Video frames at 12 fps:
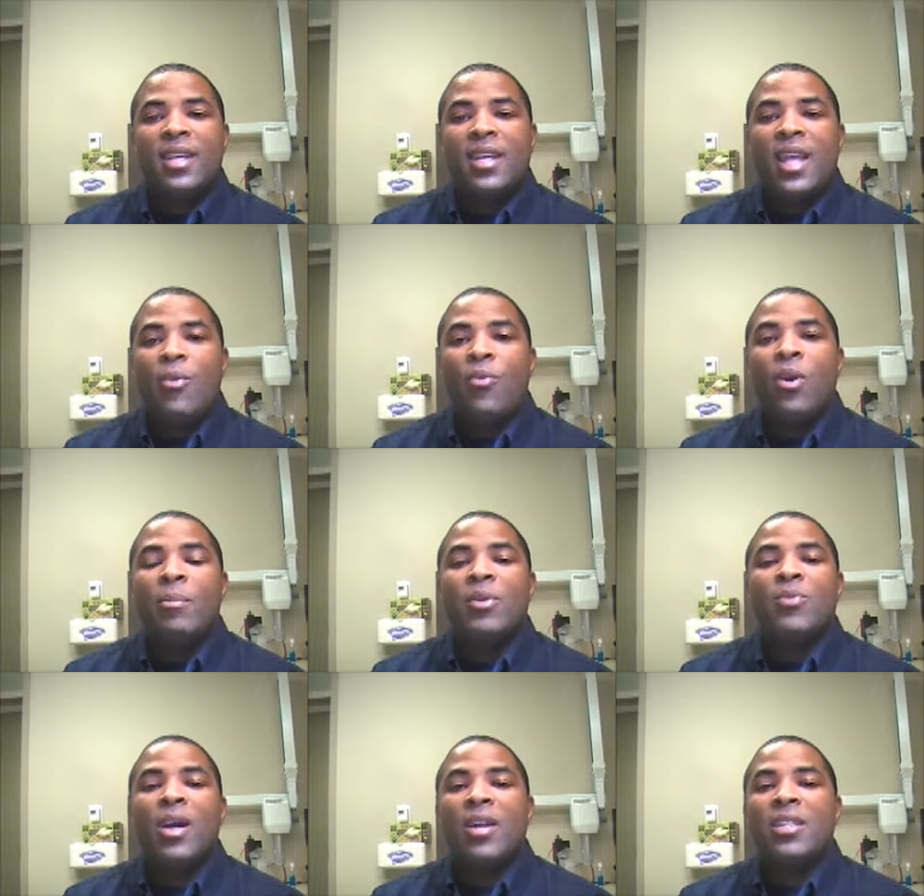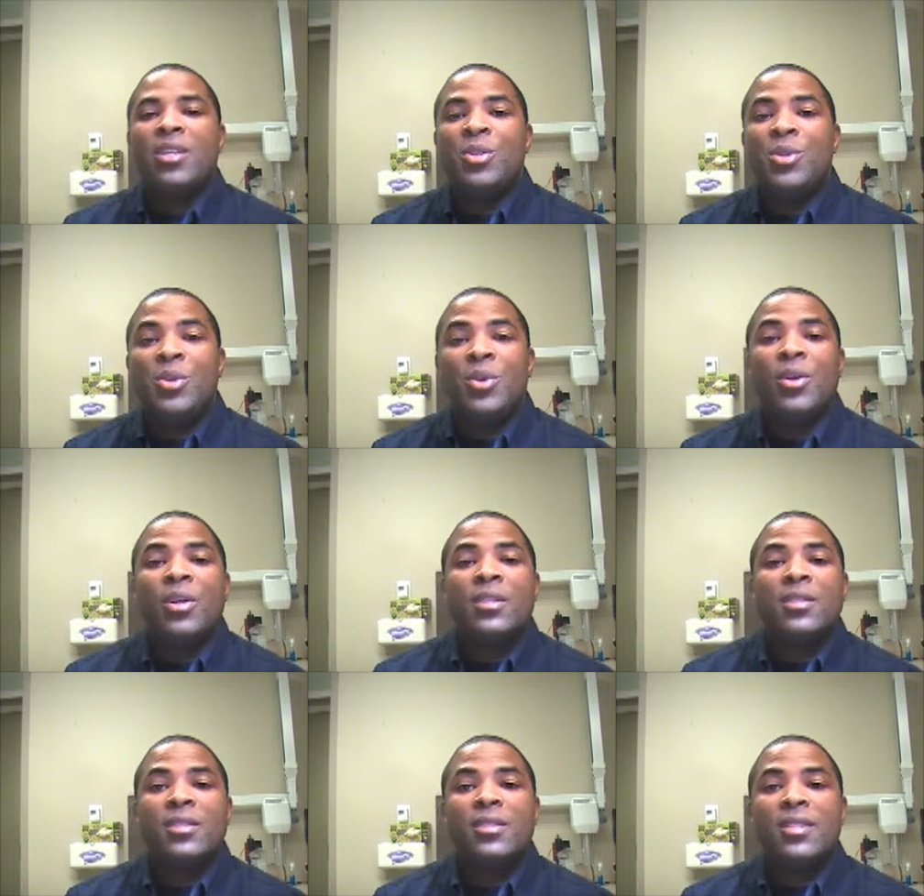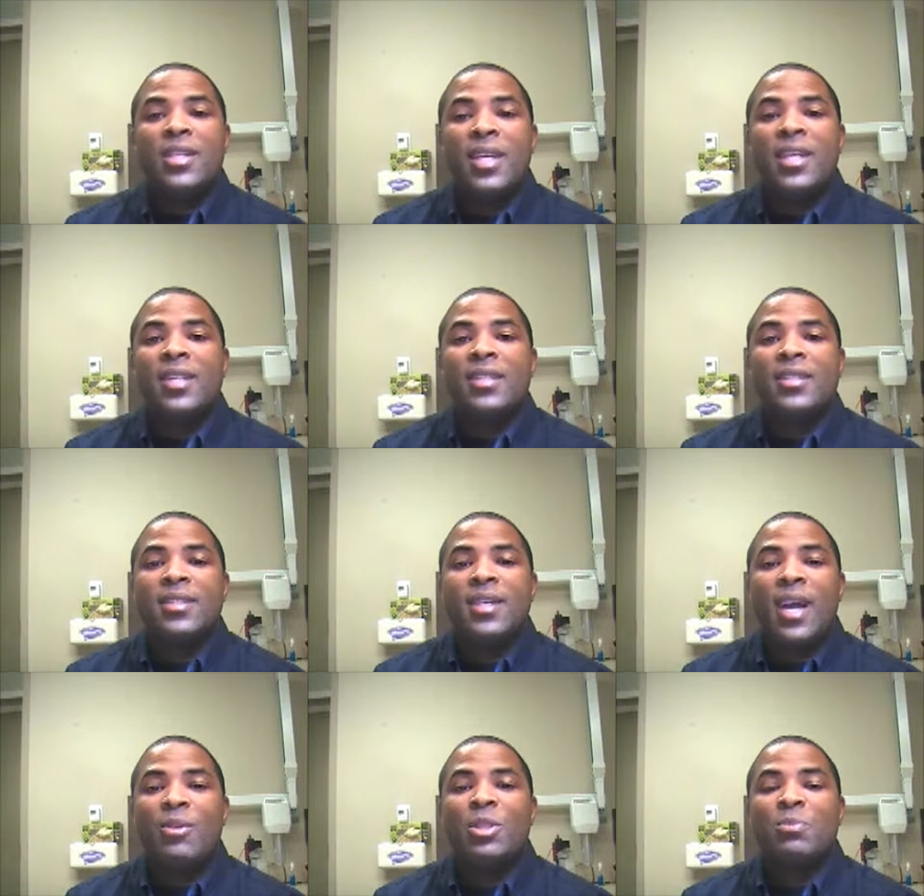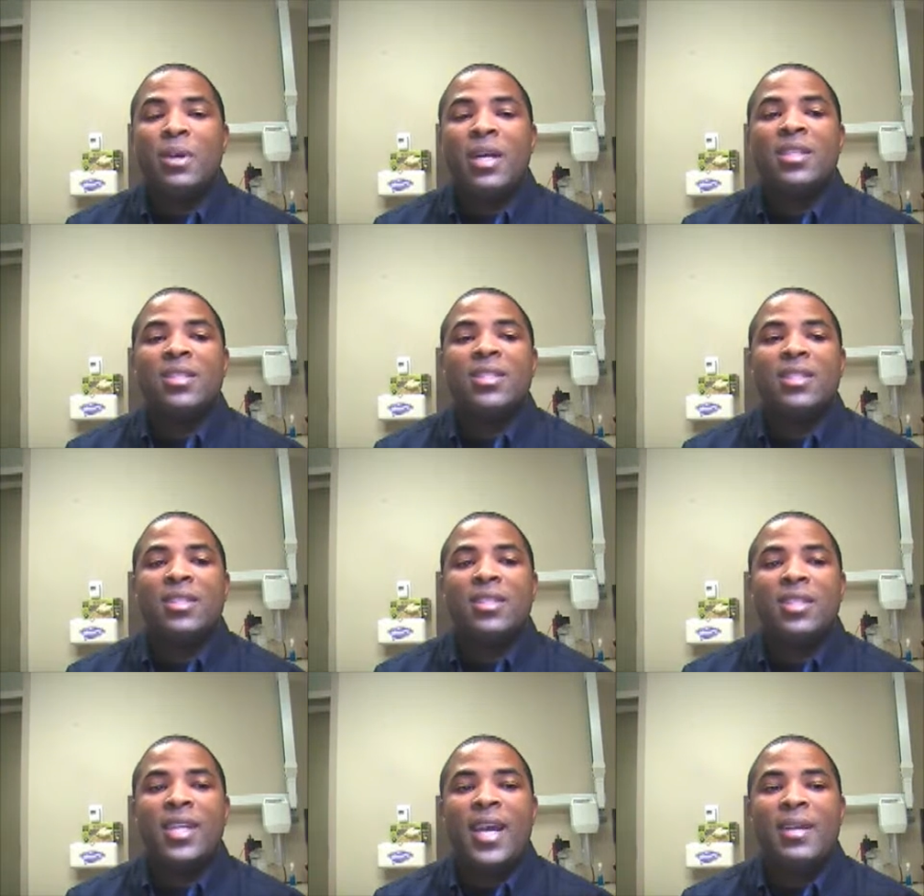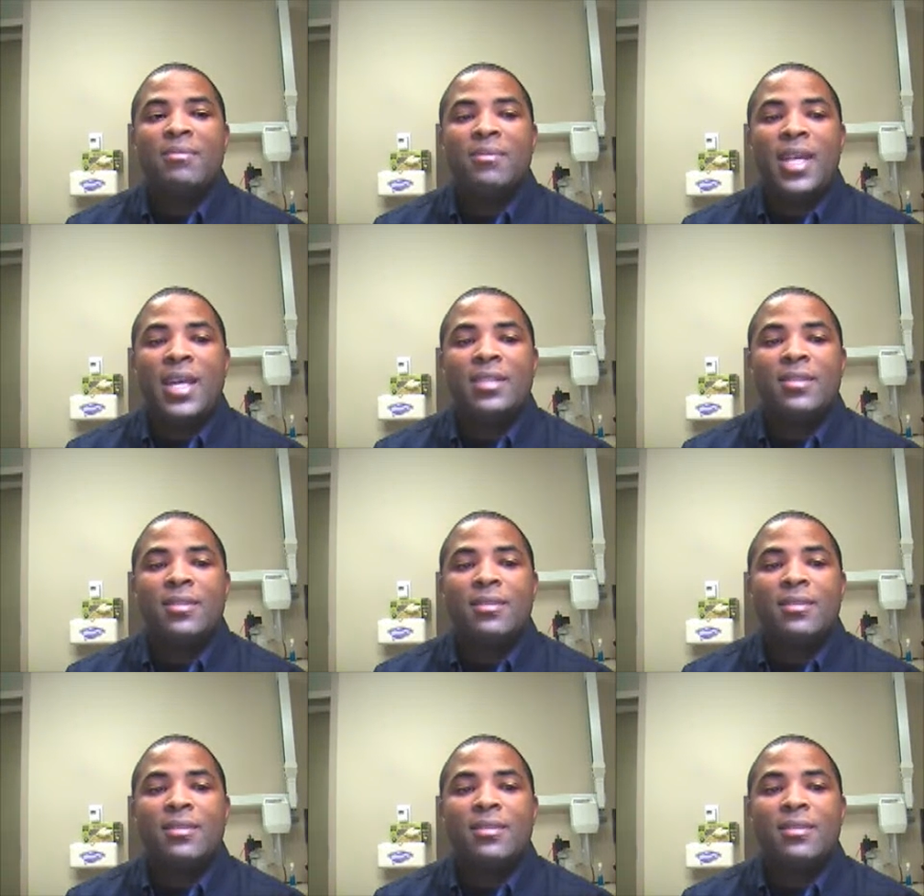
that woman walking in New York City. I responded to that.